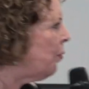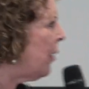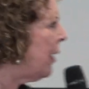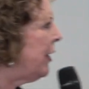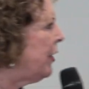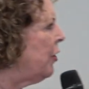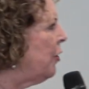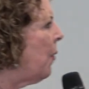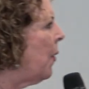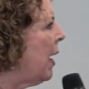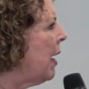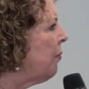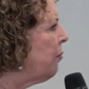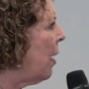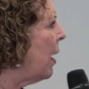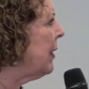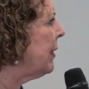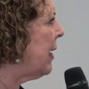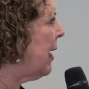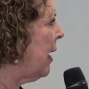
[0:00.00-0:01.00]
where you are
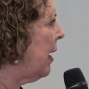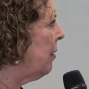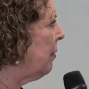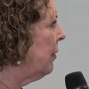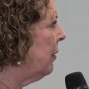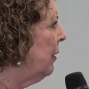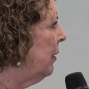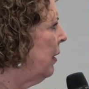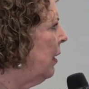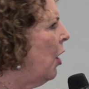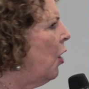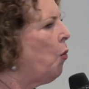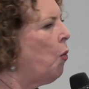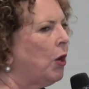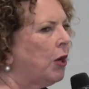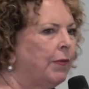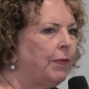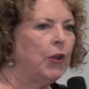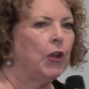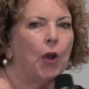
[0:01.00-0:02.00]
right now.
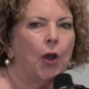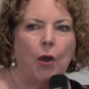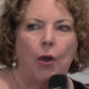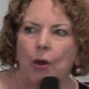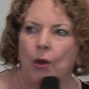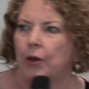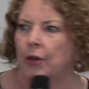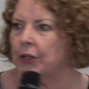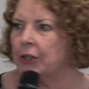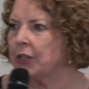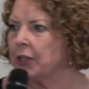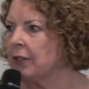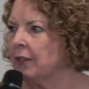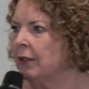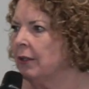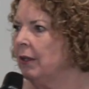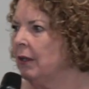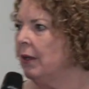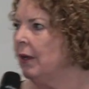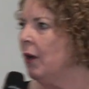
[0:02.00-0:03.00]
What have you heard?
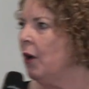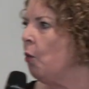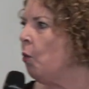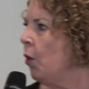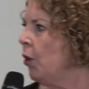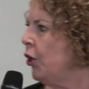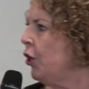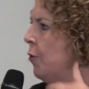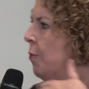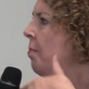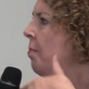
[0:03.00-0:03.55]
What are you